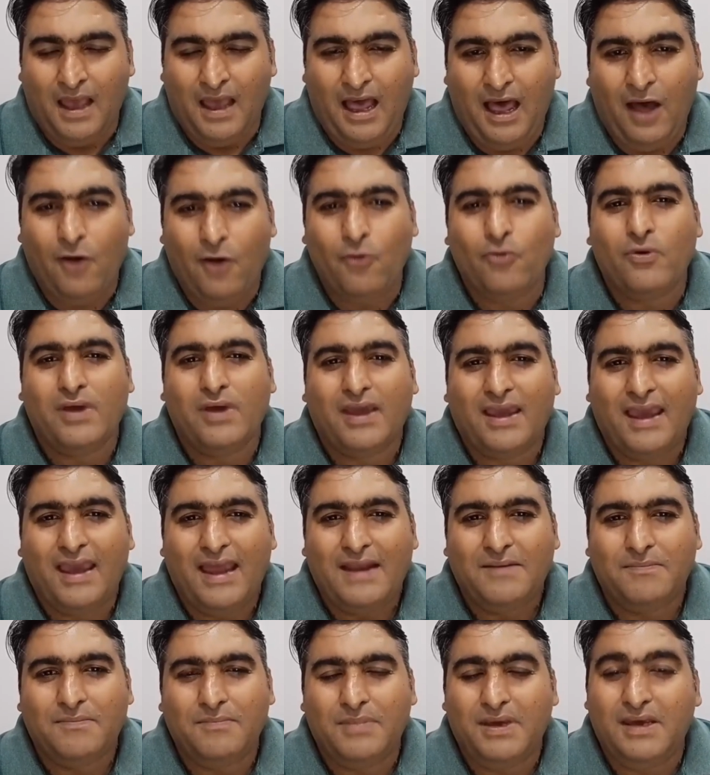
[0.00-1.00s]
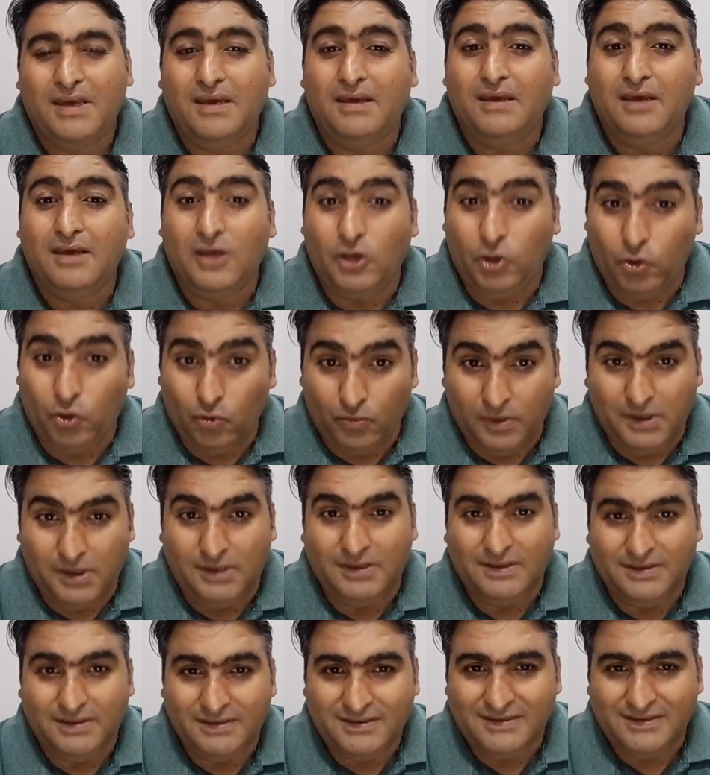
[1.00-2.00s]
how we can be
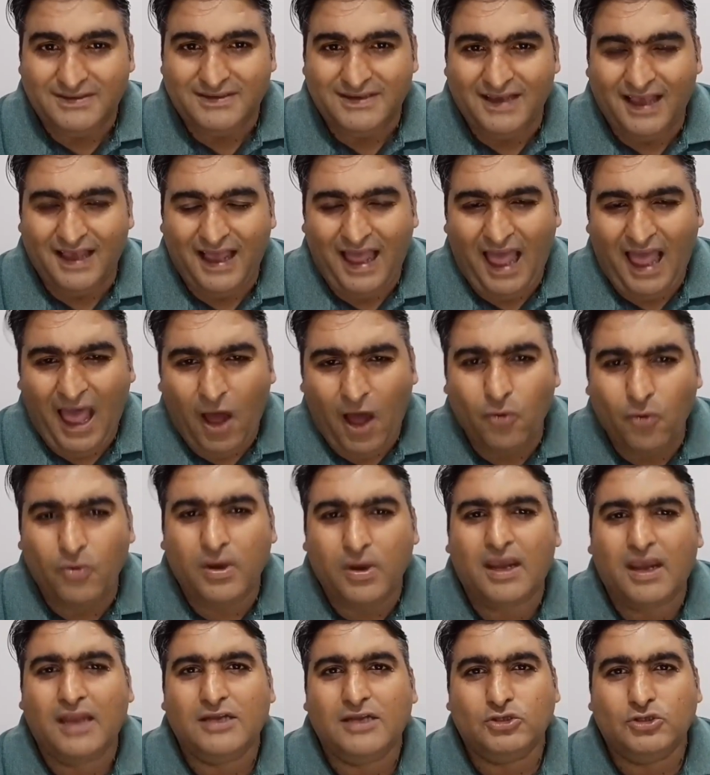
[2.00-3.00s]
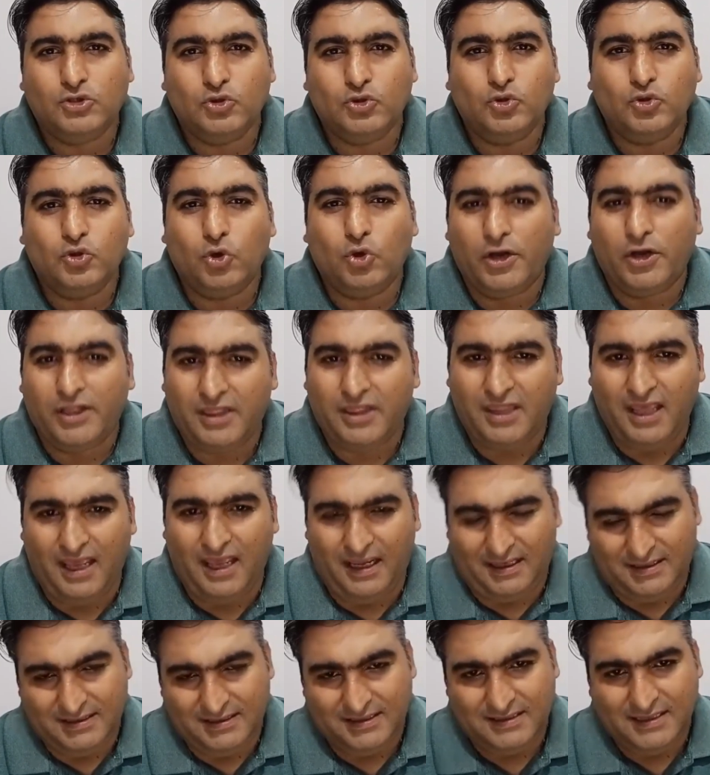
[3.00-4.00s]
human, how we can do good
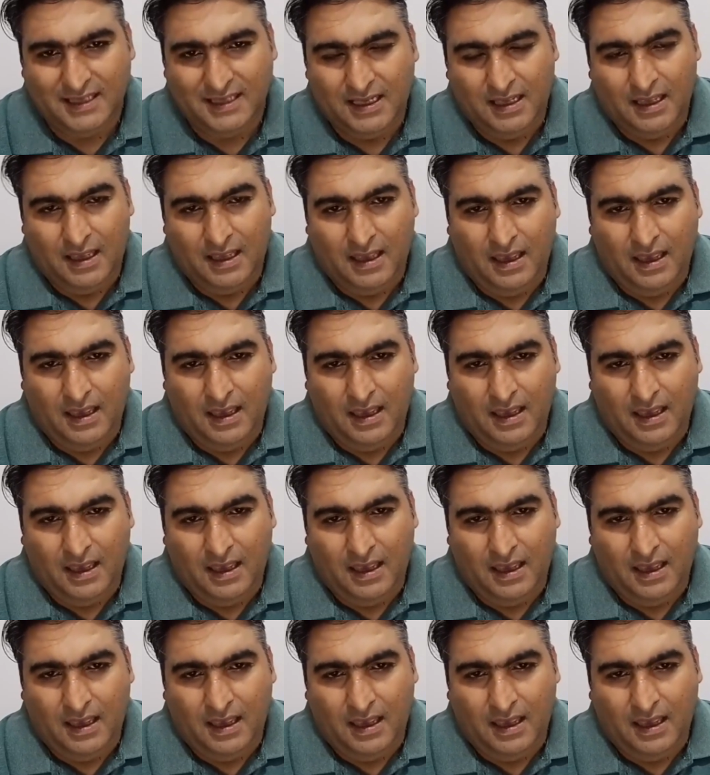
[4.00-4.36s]
things,